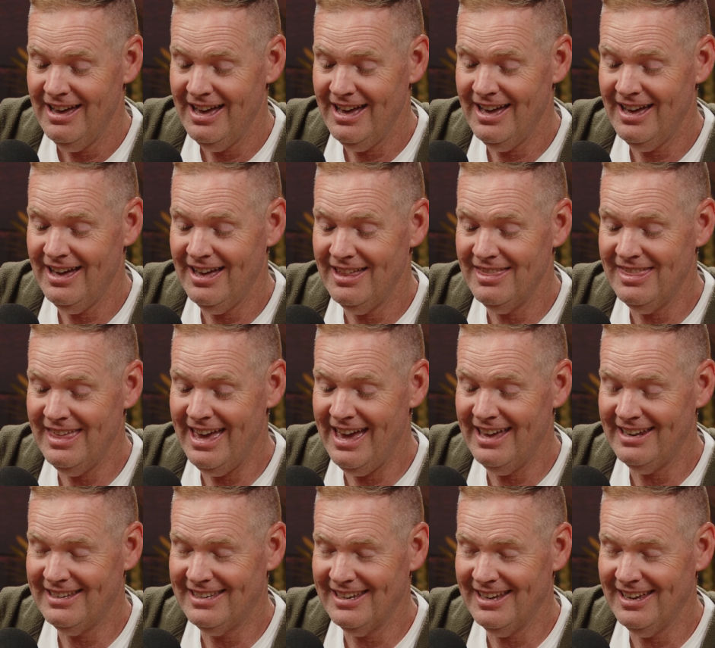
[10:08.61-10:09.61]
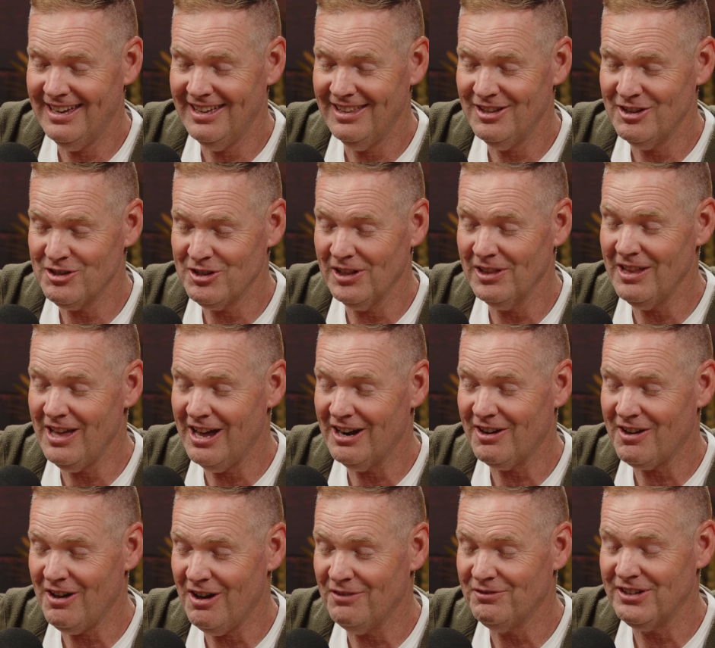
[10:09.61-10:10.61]
uh, that uh, there's a lot
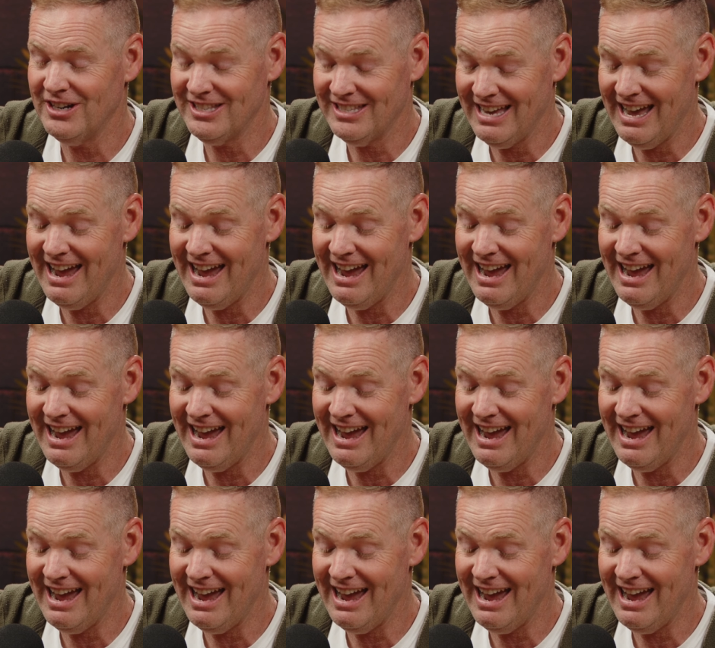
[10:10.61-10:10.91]
of confidence